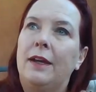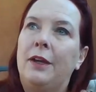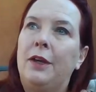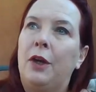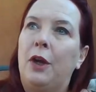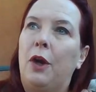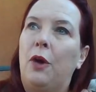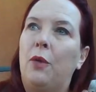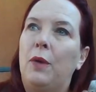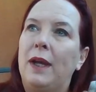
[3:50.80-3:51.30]

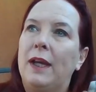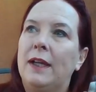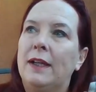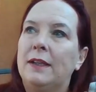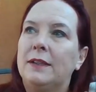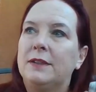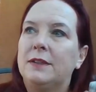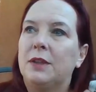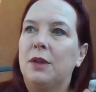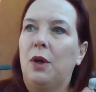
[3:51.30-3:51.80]
you know,
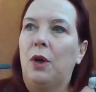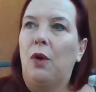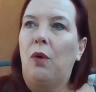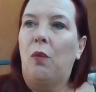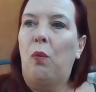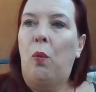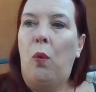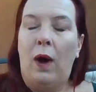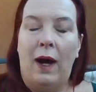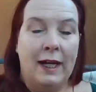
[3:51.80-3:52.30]
is
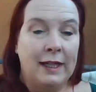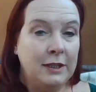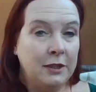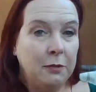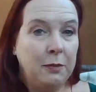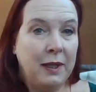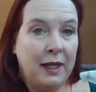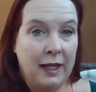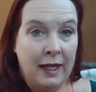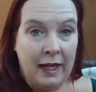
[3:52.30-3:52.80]
why
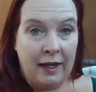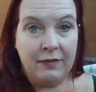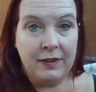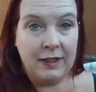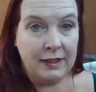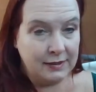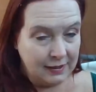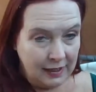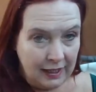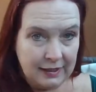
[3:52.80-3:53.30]
do we have
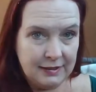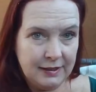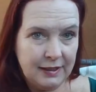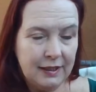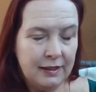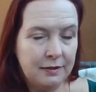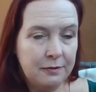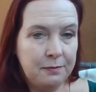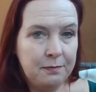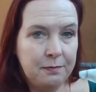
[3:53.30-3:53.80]
this
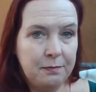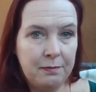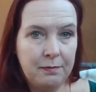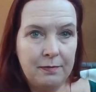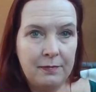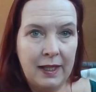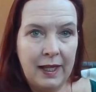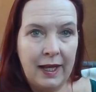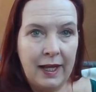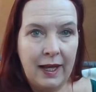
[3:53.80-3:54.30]
idea
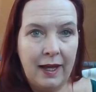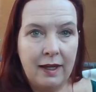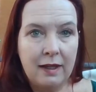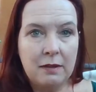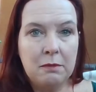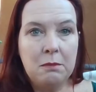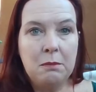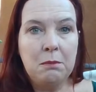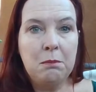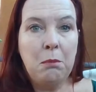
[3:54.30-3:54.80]

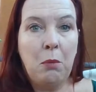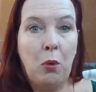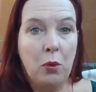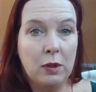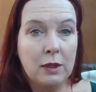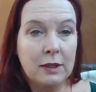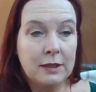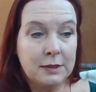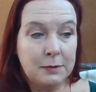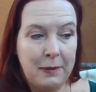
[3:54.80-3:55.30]
that
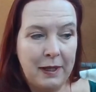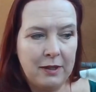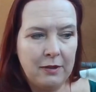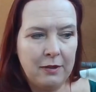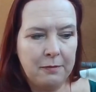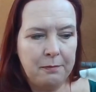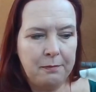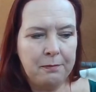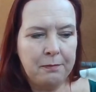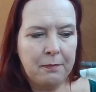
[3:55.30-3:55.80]
more is
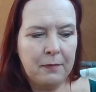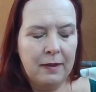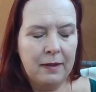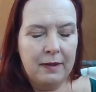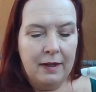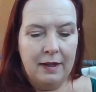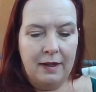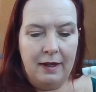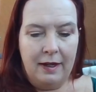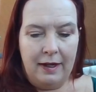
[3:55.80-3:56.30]
better?
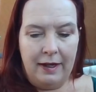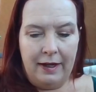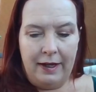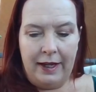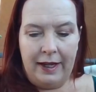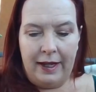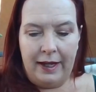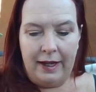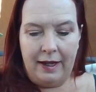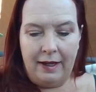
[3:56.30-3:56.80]

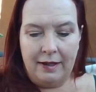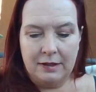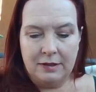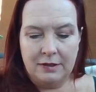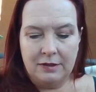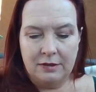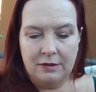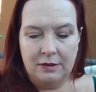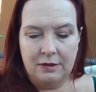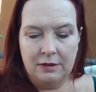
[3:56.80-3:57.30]

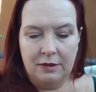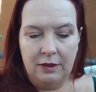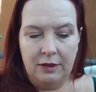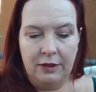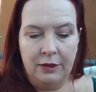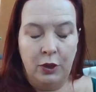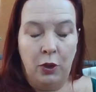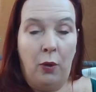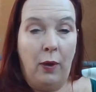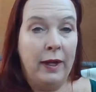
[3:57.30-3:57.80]
And
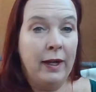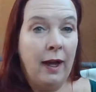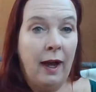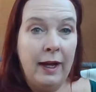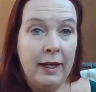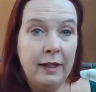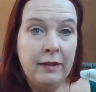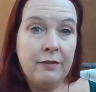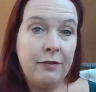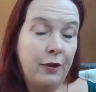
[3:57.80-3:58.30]
you know, and
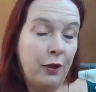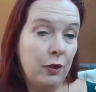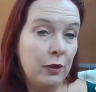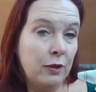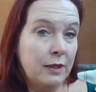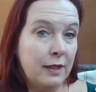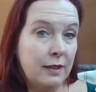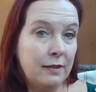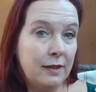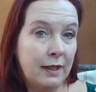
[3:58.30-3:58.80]
I have
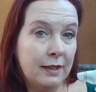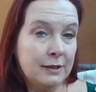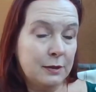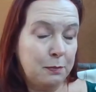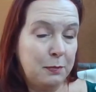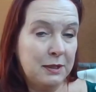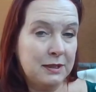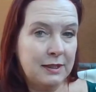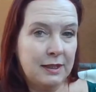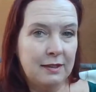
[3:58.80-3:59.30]
heard it
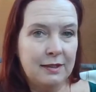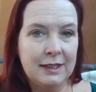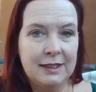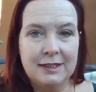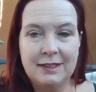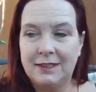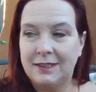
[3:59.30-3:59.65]
explicitly